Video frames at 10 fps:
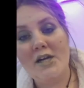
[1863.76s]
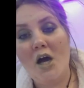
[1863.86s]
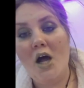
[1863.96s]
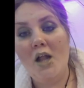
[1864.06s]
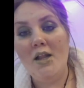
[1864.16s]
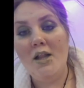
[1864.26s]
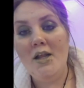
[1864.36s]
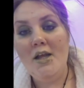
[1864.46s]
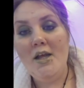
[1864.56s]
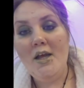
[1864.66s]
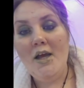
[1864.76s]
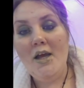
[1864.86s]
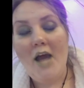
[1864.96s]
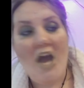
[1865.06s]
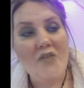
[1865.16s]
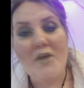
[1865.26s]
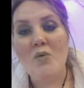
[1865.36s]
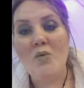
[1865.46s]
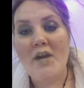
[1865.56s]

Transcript: all. I think what